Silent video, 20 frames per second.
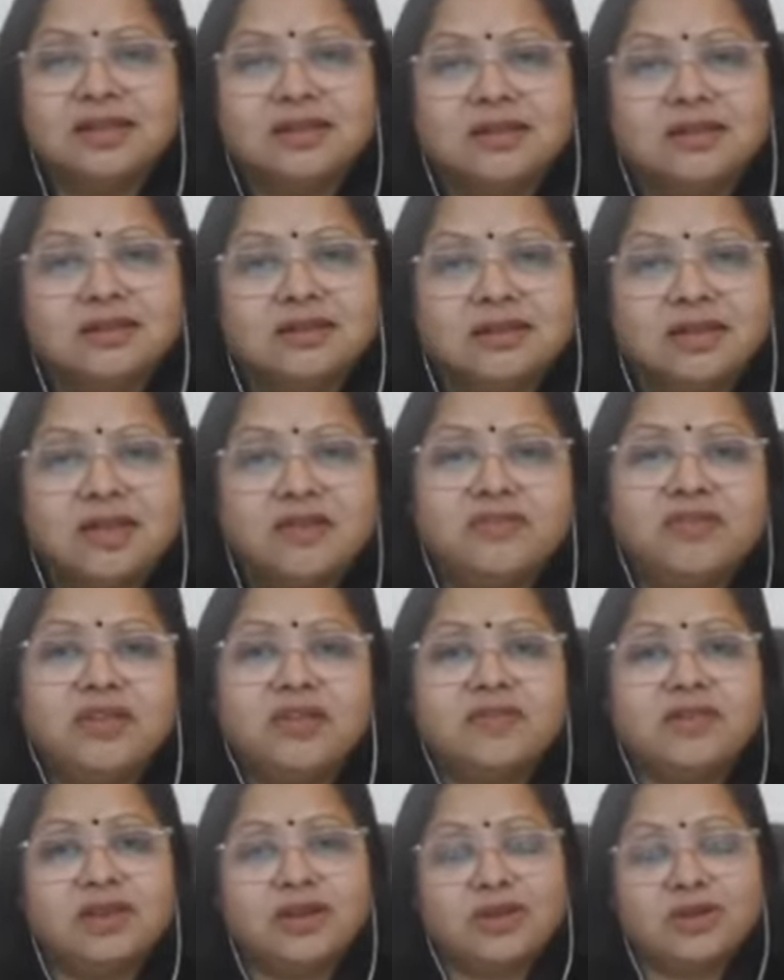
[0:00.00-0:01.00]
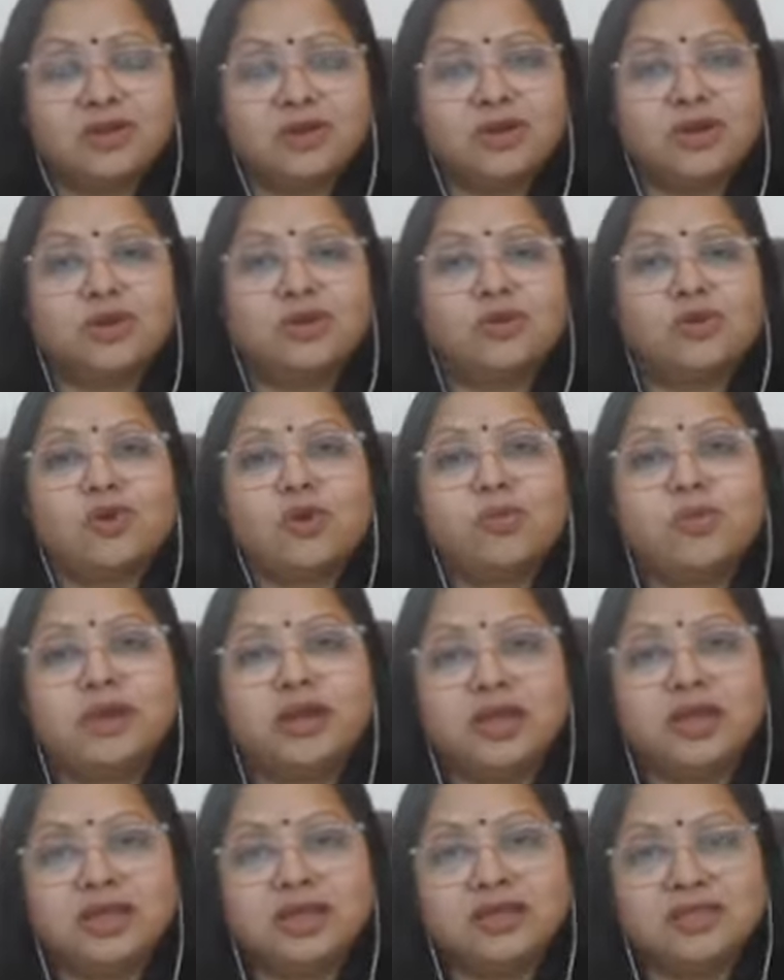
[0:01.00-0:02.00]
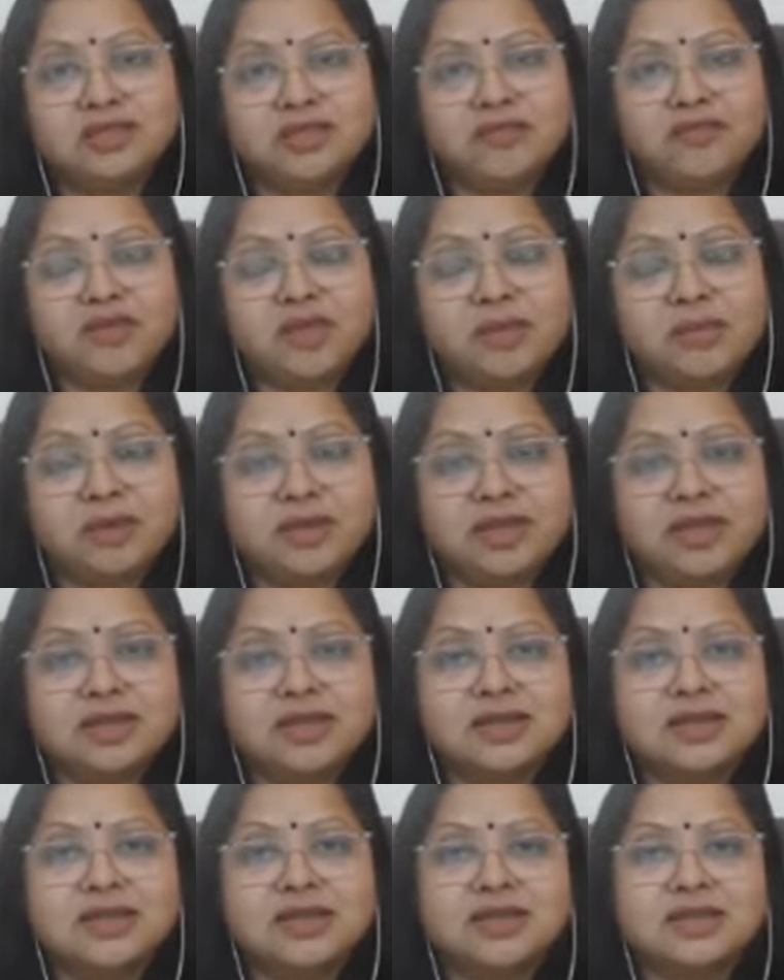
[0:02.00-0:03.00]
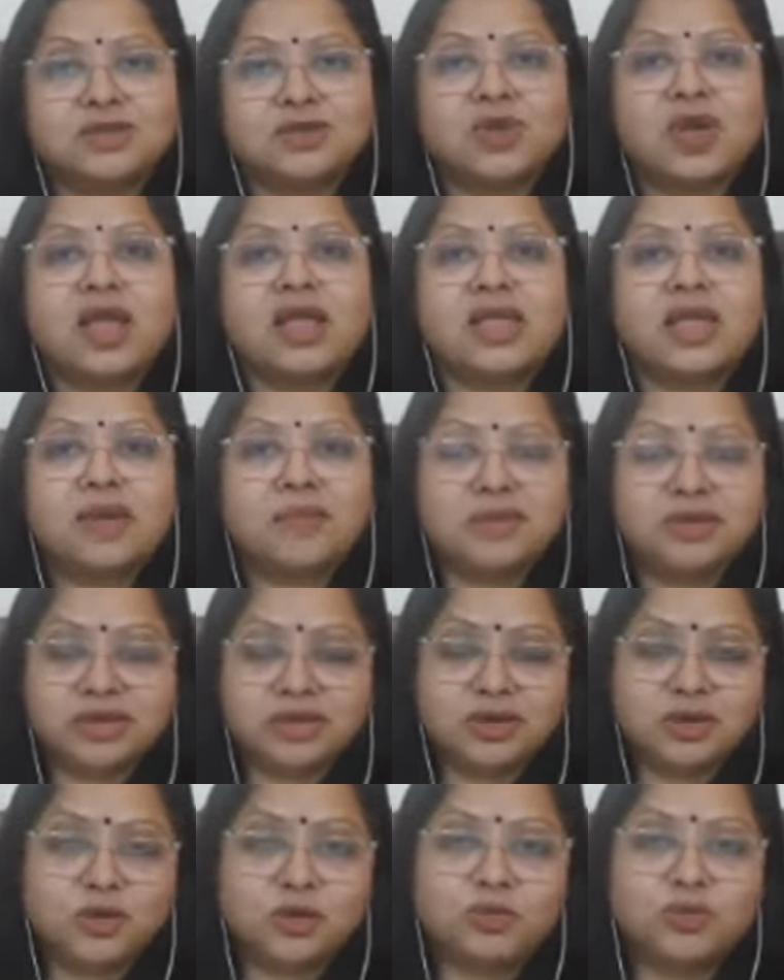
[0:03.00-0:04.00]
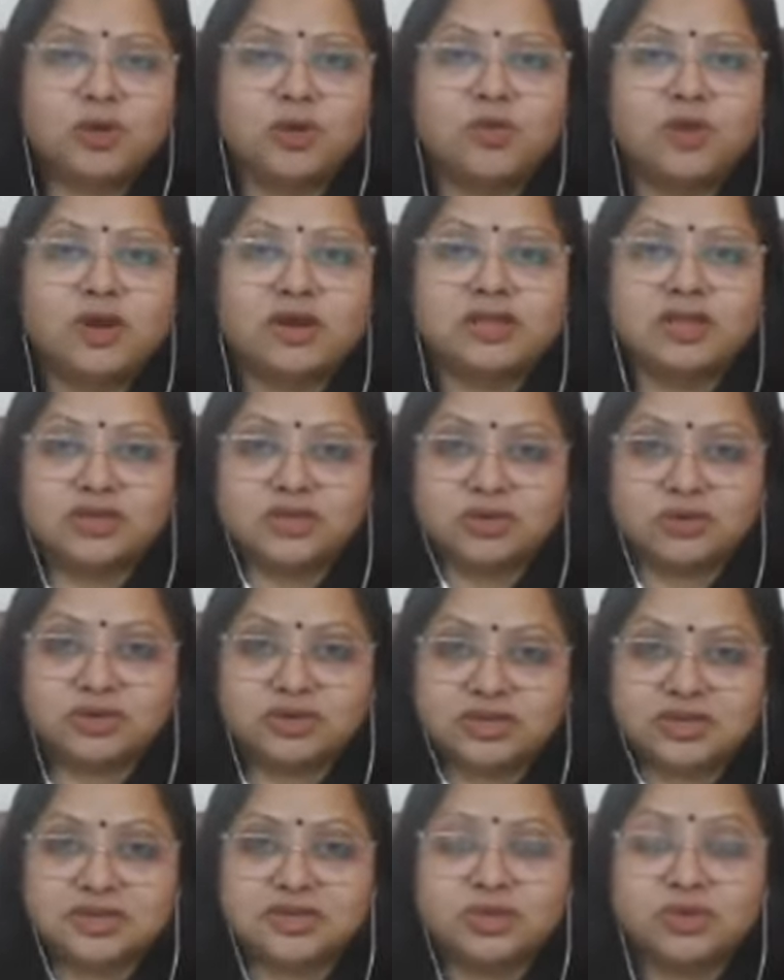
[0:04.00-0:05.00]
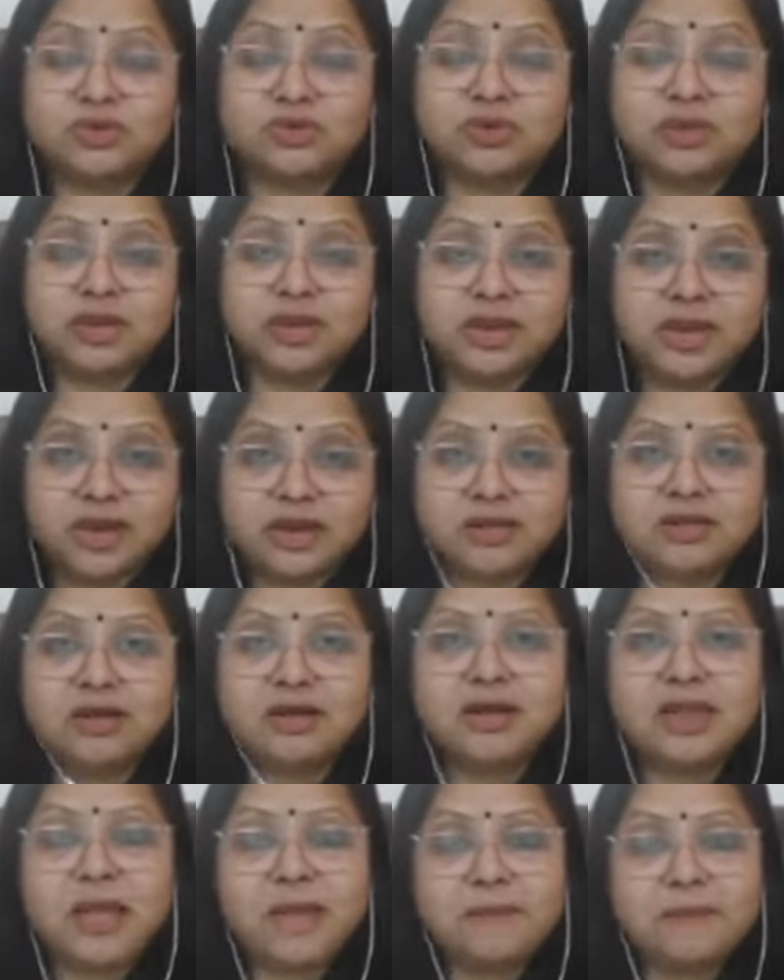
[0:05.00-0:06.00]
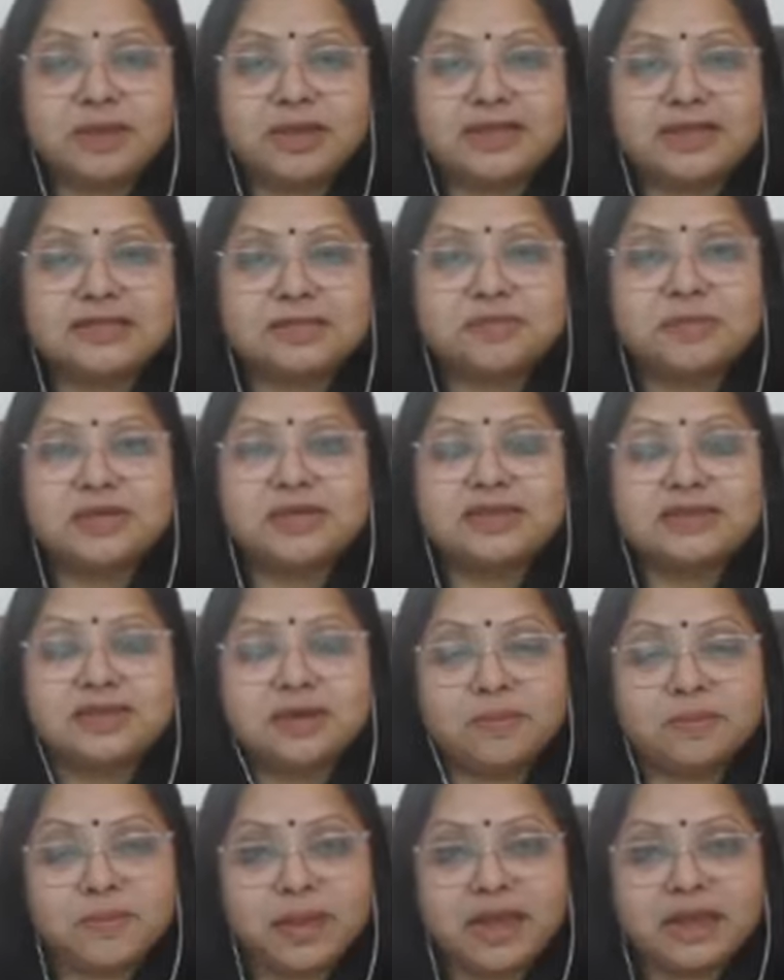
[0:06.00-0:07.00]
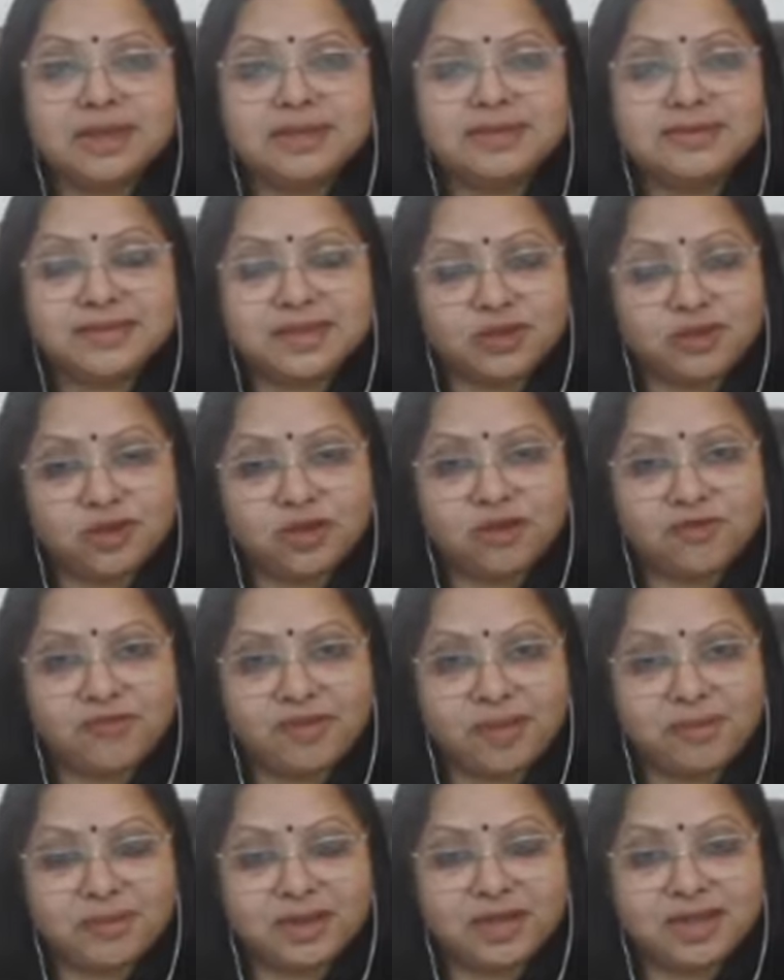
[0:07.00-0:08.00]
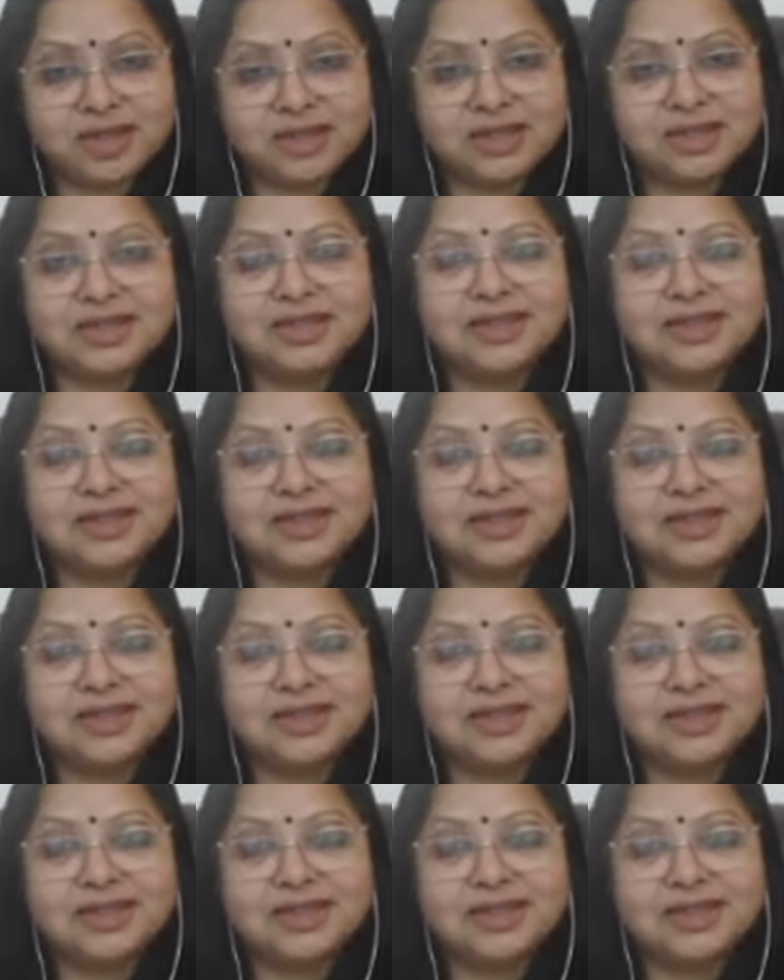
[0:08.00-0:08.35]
Everyone are not cooperating in the family. So I am here to provide the solutions to create that happiness, peace and balance in your family.